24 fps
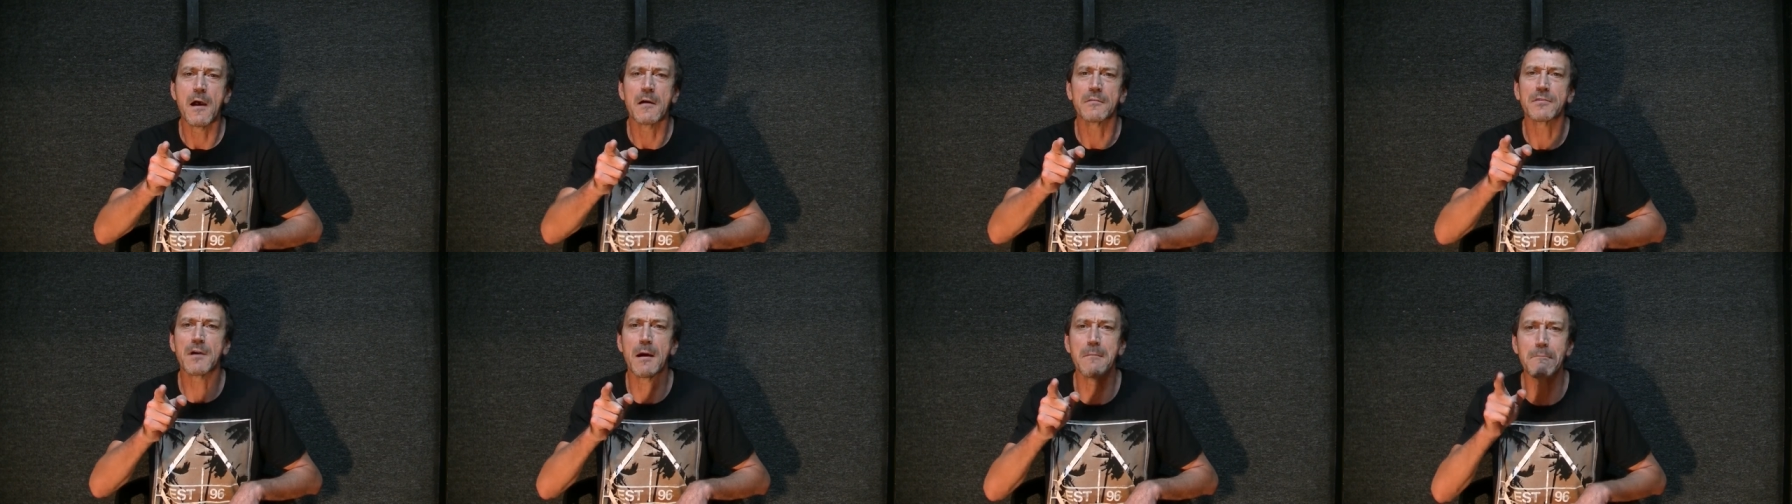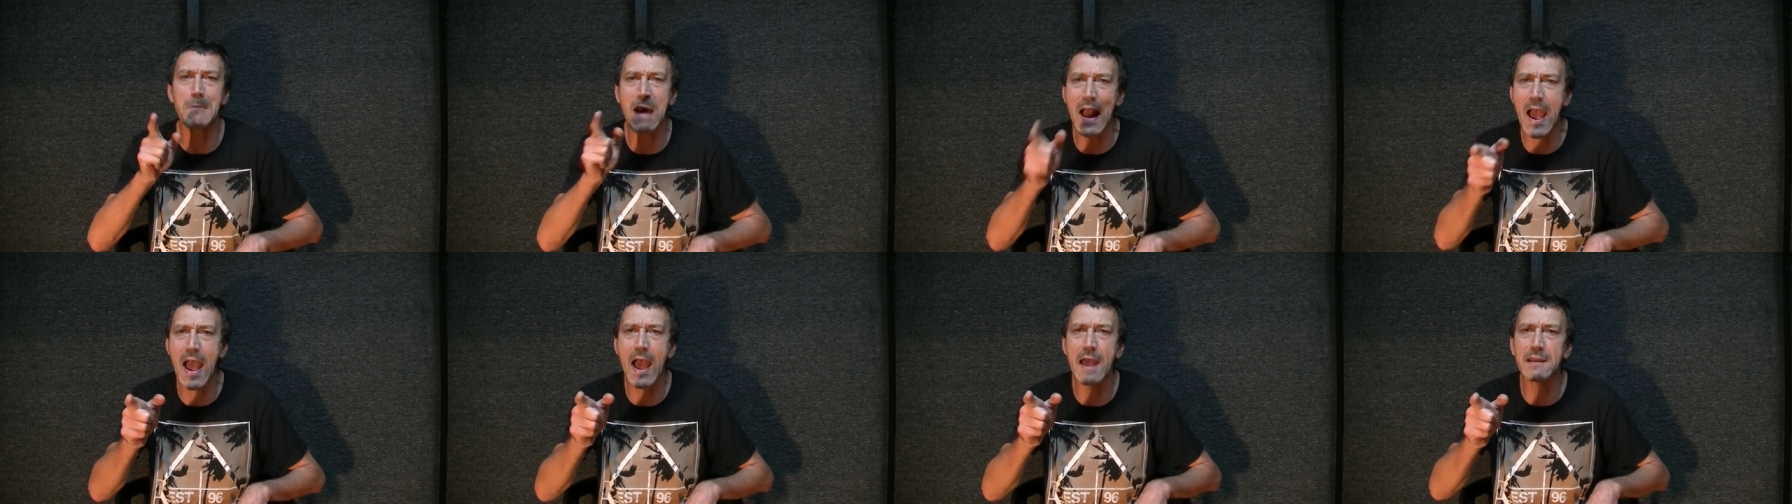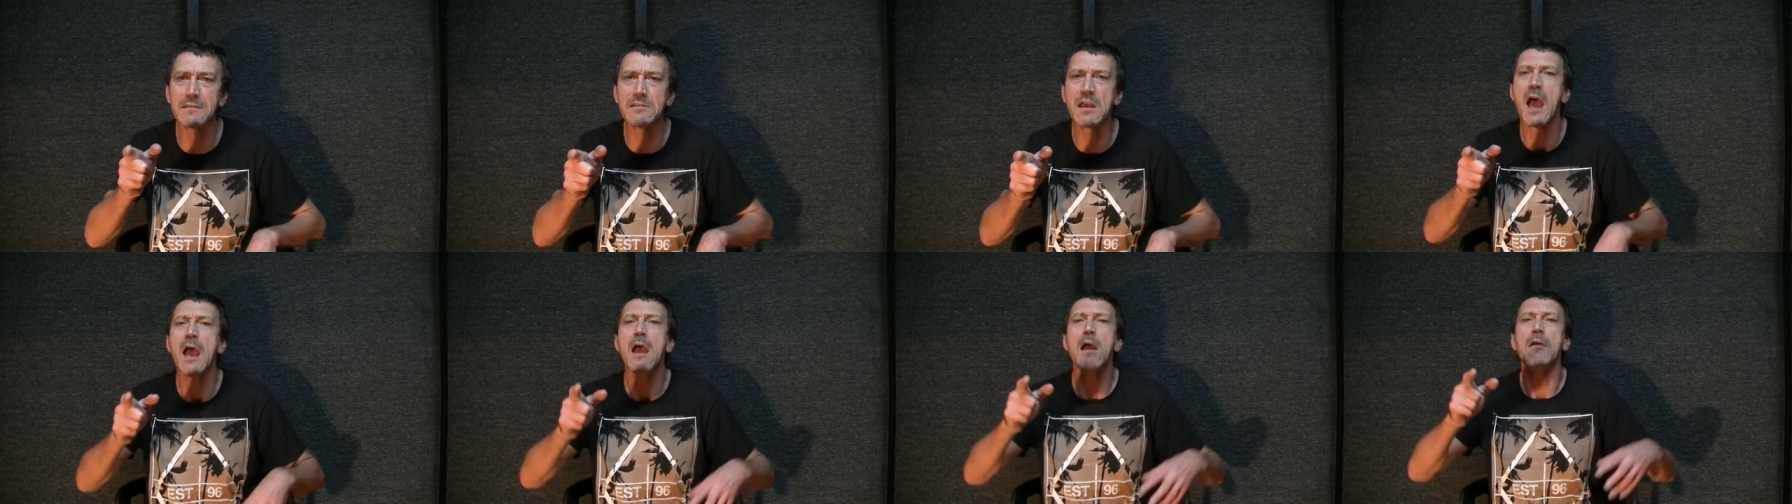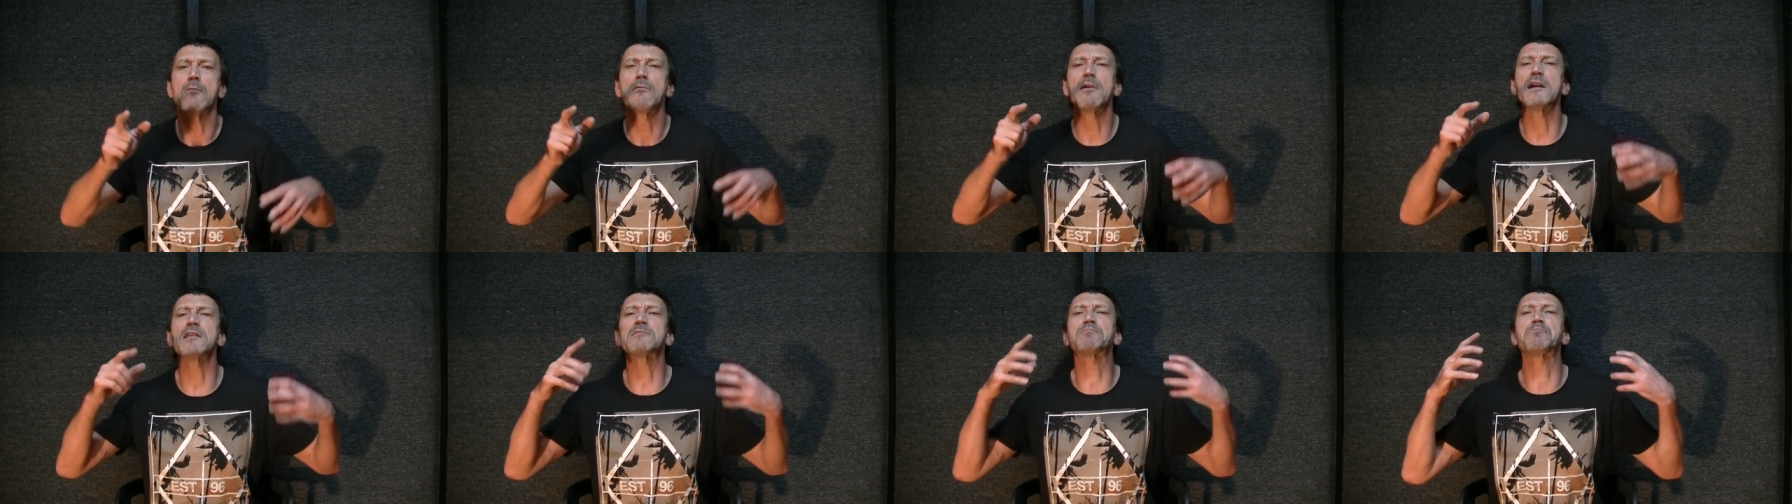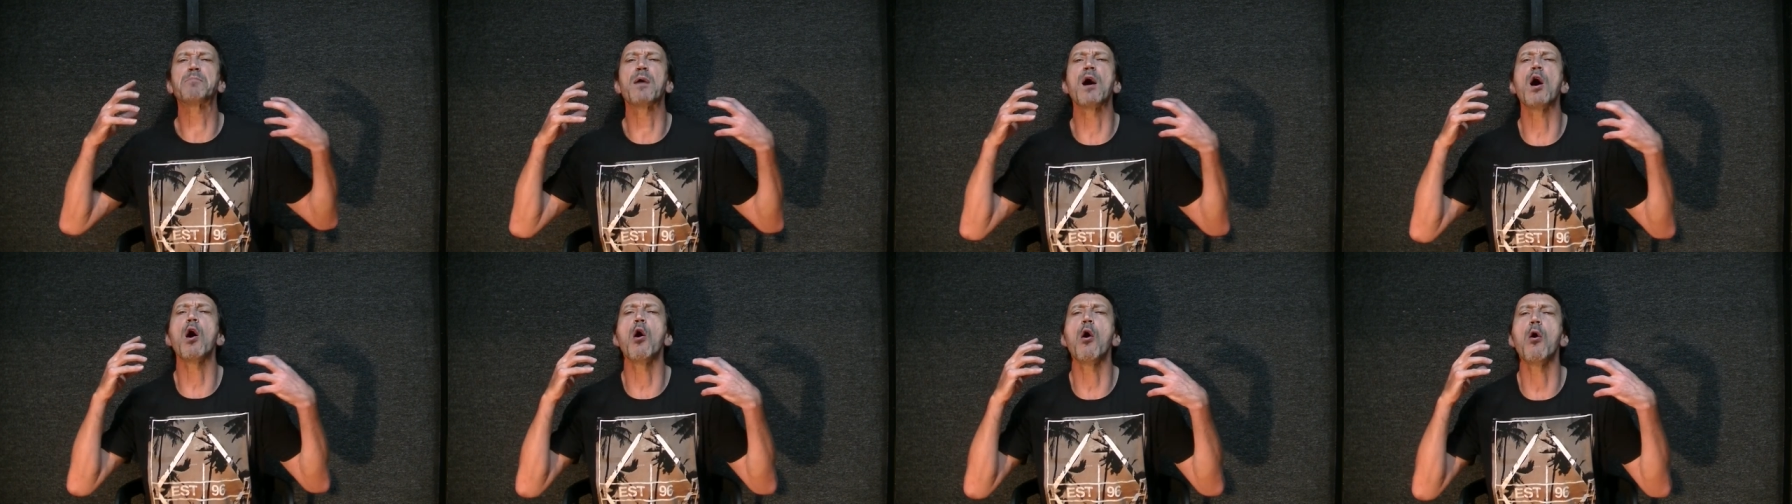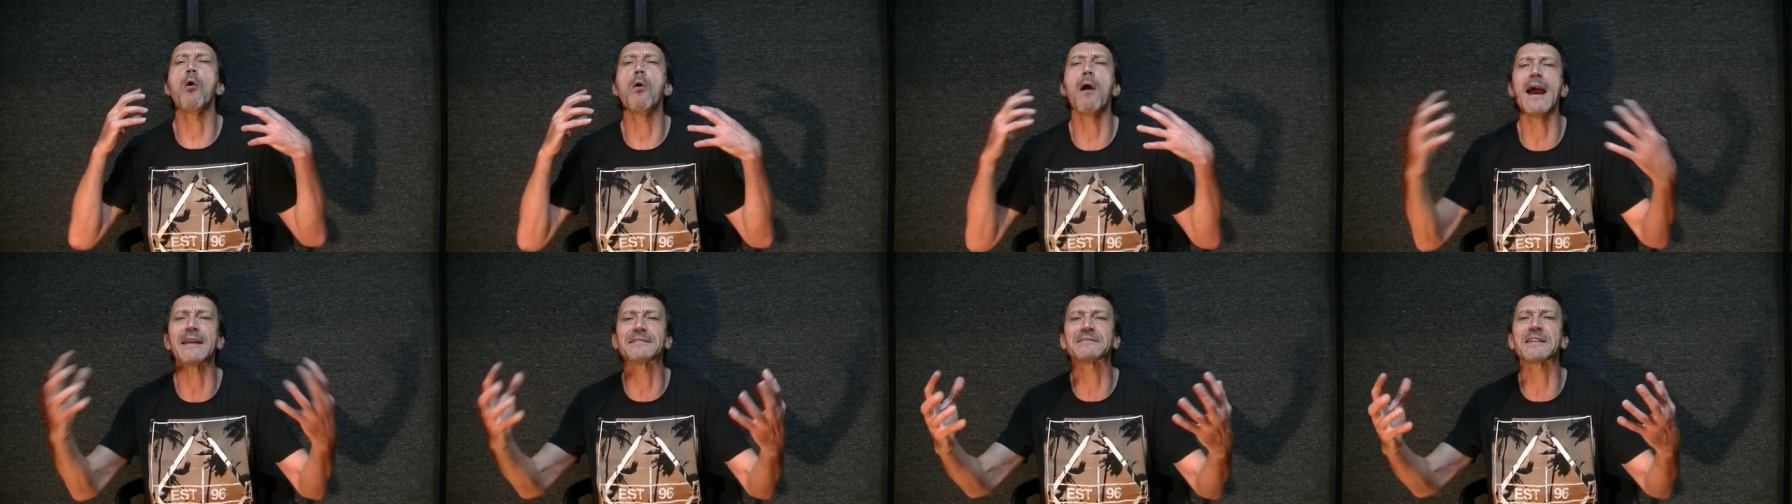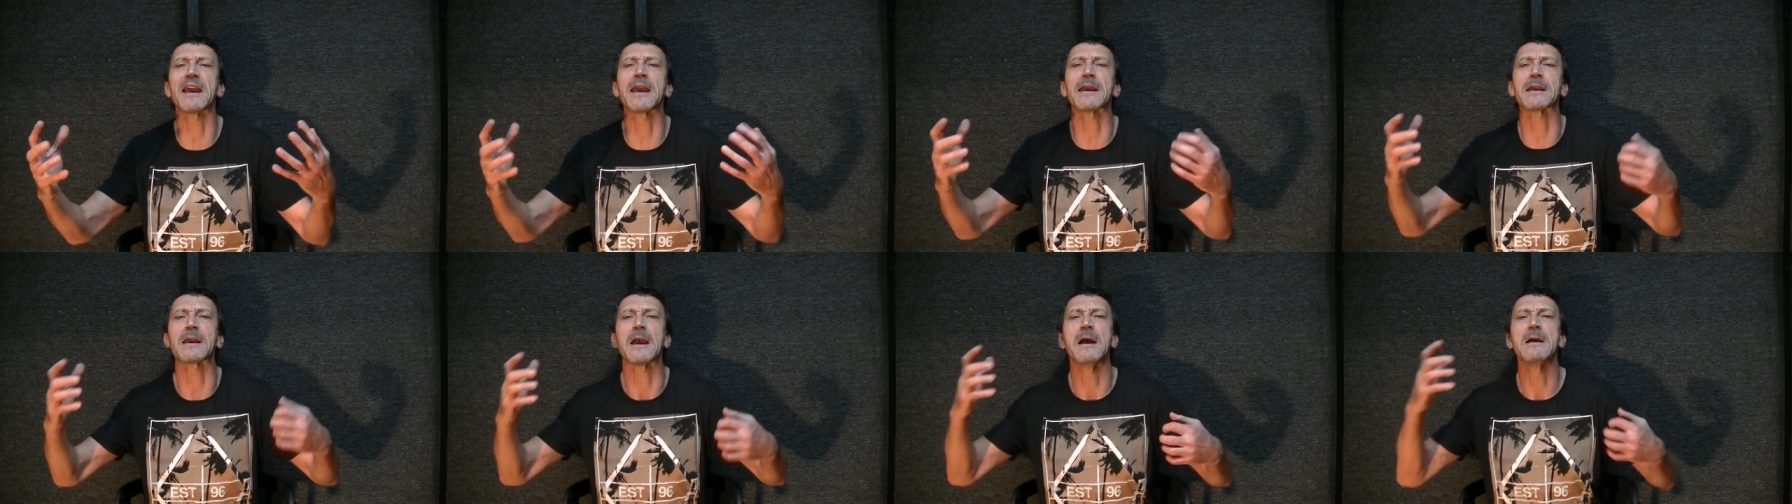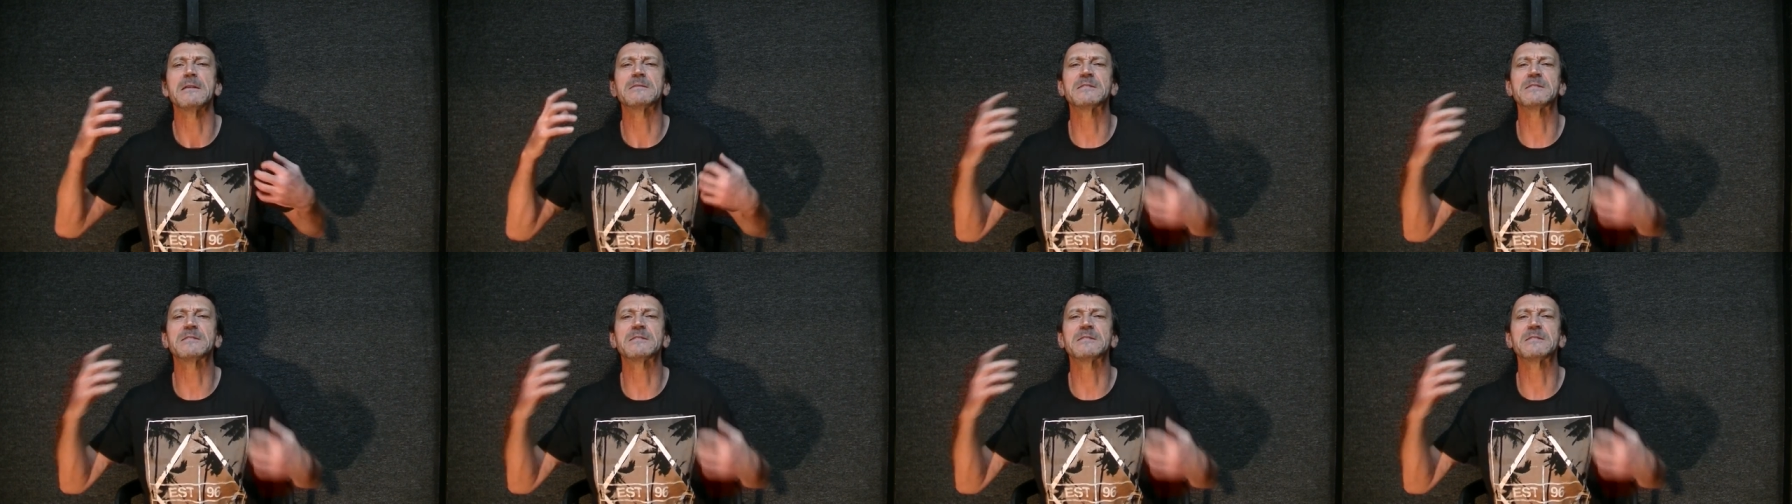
the man with poetic